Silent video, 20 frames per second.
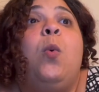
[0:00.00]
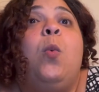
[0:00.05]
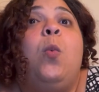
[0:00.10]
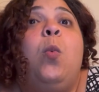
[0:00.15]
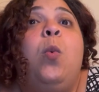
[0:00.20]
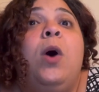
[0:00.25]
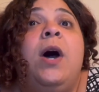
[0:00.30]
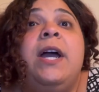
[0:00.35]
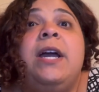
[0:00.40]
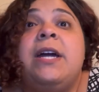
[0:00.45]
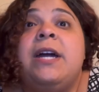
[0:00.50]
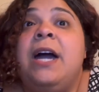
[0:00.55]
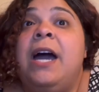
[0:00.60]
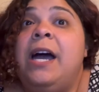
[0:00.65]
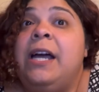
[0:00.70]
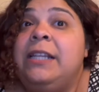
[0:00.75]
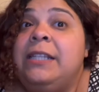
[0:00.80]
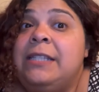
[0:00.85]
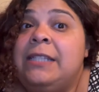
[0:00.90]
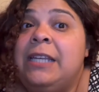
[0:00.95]
what
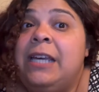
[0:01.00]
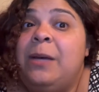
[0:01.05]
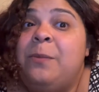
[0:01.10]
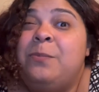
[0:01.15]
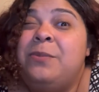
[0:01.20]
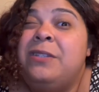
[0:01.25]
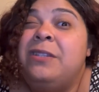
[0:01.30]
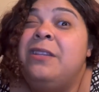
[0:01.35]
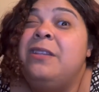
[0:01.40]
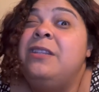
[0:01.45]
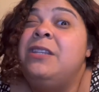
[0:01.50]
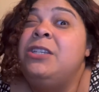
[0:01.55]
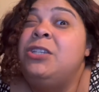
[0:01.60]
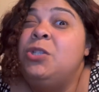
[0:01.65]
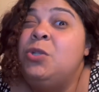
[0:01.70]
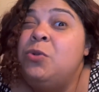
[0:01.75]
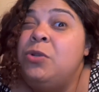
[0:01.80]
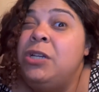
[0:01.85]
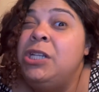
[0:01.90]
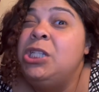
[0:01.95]
concepts the
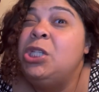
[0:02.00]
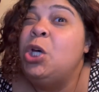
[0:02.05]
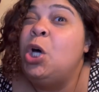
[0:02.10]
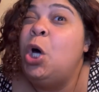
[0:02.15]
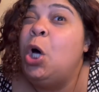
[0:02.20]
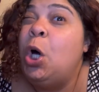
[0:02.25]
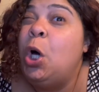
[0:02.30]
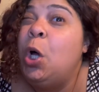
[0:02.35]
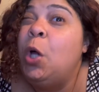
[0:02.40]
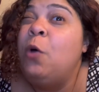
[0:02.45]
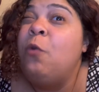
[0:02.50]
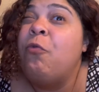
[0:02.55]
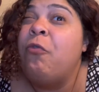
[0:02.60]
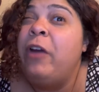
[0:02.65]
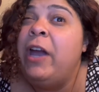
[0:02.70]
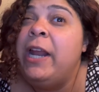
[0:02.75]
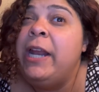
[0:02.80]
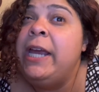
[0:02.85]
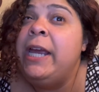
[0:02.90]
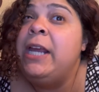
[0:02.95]
students
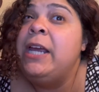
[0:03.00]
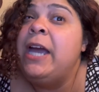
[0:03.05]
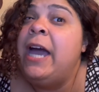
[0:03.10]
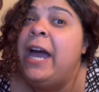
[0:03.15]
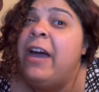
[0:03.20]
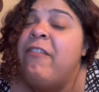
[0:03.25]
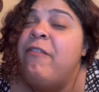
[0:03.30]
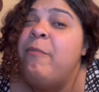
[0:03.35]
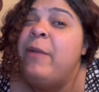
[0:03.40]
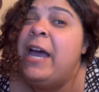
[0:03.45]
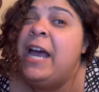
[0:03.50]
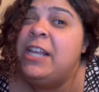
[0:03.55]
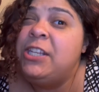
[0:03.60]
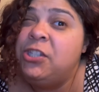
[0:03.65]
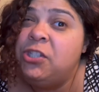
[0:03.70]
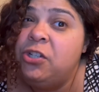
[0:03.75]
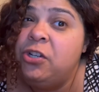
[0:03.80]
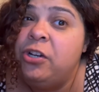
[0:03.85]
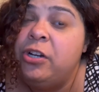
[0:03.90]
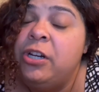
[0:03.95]
already have
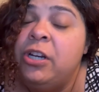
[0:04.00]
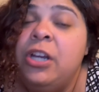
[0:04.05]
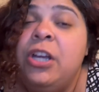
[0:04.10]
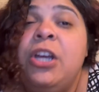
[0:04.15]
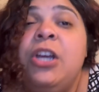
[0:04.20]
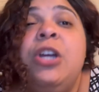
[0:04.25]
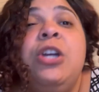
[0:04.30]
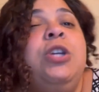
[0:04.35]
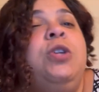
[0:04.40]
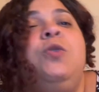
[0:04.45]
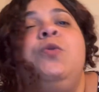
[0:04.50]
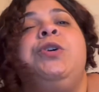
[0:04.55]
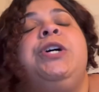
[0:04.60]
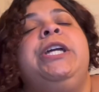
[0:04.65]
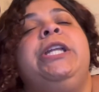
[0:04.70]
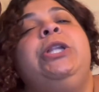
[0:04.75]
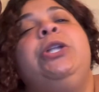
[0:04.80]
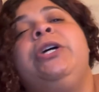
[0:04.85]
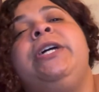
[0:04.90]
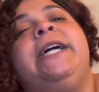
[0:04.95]
mastered. You
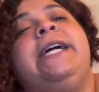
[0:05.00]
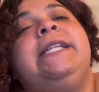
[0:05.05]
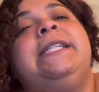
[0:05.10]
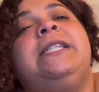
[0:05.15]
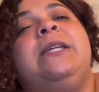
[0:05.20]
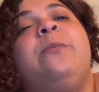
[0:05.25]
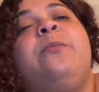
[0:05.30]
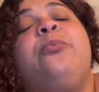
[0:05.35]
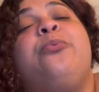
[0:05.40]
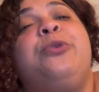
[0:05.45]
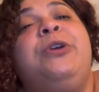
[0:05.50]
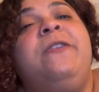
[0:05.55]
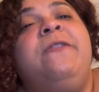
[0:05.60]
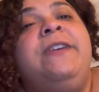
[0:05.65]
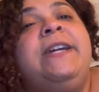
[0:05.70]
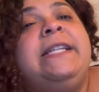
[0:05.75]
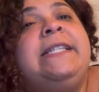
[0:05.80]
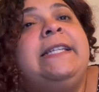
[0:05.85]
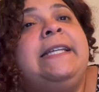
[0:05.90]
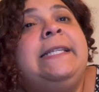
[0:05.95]
can look at some
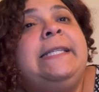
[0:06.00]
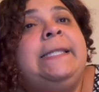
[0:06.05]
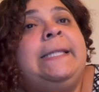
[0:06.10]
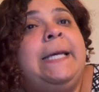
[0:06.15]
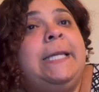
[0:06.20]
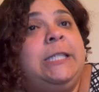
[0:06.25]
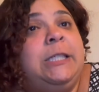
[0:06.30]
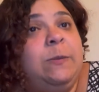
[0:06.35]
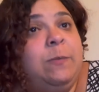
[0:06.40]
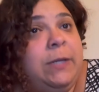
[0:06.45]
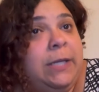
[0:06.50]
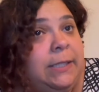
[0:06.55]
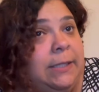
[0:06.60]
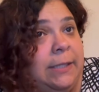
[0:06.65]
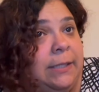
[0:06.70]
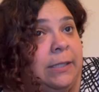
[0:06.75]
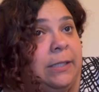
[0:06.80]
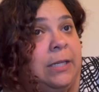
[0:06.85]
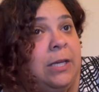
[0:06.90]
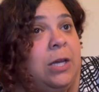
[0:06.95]
previous
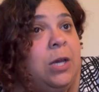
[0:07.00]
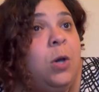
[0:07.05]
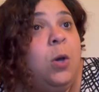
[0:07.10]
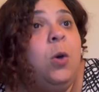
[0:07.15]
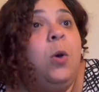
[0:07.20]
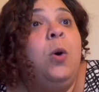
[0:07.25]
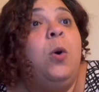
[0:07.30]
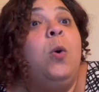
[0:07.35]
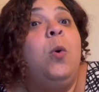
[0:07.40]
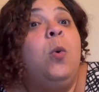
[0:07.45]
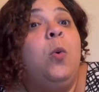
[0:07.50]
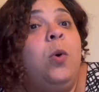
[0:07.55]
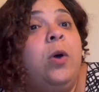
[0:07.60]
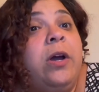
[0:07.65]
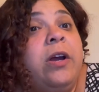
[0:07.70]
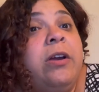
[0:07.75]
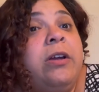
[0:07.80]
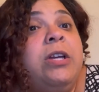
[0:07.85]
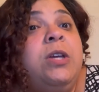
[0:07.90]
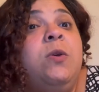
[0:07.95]
assessments,
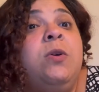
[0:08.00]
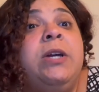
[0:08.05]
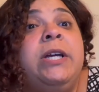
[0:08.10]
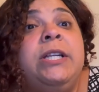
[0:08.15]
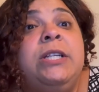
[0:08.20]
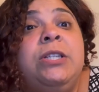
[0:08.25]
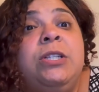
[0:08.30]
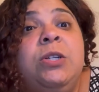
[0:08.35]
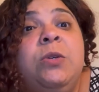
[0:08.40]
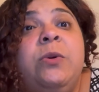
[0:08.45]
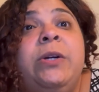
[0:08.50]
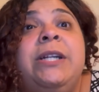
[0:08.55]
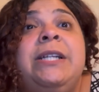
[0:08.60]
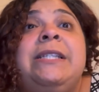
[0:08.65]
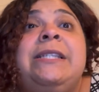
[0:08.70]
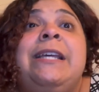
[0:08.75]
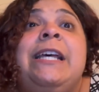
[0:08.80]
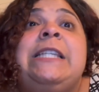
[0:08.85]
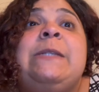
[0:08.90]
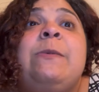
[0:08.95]
or you can do an
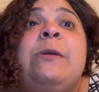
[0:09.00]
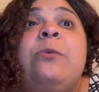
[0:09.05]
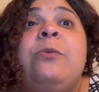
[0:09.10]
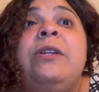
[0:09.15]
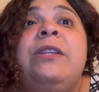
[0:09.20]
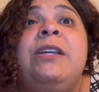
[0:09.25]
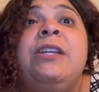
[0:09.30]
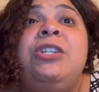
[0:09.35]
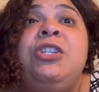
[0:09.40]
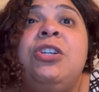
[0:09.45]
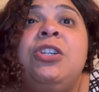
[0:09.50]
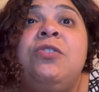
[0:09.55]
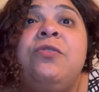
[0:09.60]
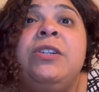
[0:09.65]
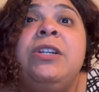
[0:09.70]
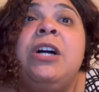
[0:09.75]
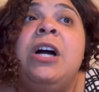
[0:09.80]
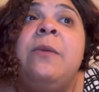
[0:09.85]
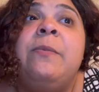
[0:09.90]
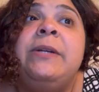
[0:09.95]
assessment when the
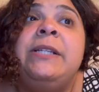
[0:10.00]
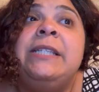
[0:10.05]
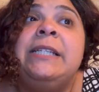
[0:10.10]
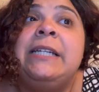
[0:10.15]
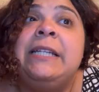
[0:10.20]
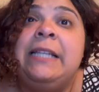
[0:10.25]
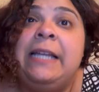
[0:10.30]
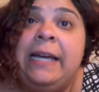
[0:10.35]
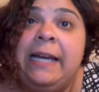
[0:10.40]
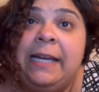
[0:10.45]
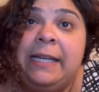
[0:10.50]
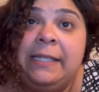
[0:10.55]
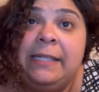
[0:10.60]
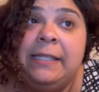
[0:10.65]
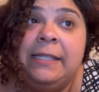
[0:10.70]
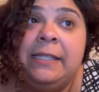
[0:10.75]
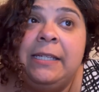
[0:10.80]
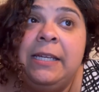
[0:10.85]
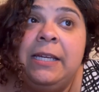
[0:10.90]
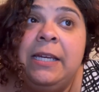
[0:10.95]
children come into
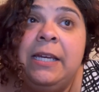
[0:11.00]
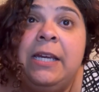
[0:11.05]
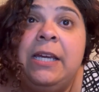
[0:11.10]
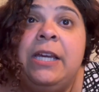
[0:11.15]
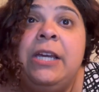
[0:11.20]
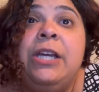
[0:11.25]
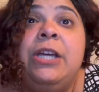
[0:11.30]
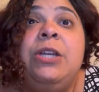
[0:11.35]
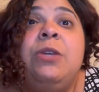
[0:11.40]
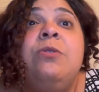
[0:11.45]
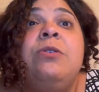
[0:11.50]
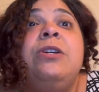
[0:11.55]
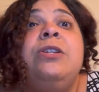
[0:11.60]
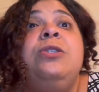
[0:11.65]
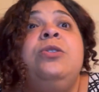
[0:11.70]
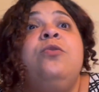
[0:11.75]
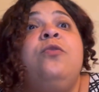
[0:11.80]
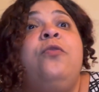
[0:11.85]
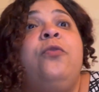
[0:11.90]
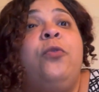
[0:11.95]
class. You can
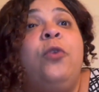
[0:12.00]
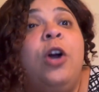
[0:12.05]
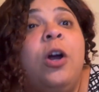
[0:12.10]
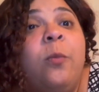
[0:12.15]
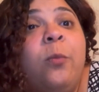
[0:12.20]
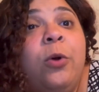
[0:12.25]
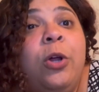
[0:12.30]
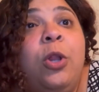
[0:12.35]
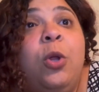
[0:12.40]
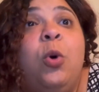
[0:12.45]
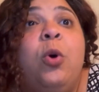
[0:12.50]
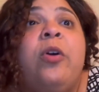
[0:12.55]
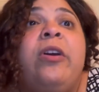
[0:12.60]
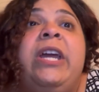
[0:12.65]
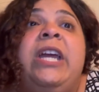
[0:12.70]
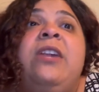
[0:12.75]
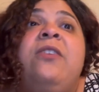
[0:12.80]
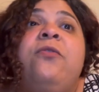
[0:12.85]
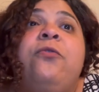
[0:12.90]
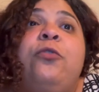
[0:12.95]
do formal or
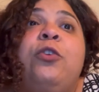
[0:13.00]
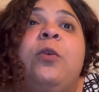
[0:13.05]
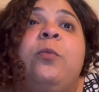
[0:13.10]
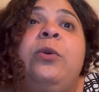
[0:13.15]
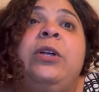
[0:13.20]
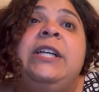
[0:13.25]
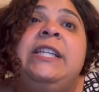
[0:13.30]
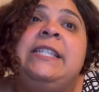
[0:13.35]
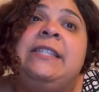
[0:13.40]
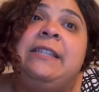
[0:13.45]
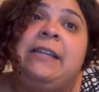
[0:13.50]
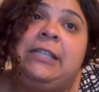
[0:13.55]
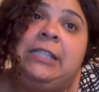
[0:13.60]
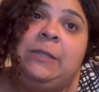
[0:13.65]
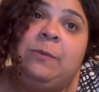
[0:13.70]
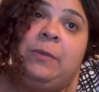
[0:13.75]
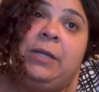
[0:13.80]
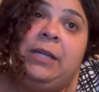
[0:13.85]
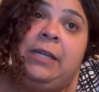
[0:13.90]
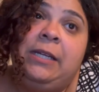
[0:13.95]
informal
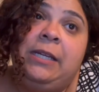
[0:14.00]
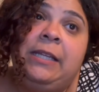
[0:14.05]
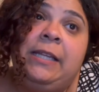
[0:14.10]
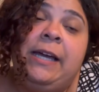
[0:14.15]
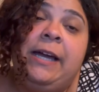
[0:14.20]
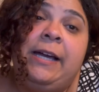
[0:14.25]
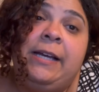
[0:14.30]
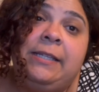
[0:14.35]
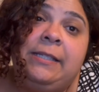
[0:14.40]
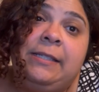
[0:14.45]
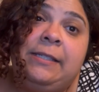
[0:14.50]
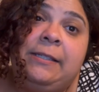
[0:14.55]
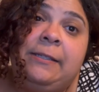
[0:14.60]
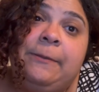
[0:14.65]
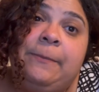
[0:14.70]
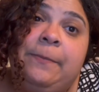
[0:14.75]
assessment in class.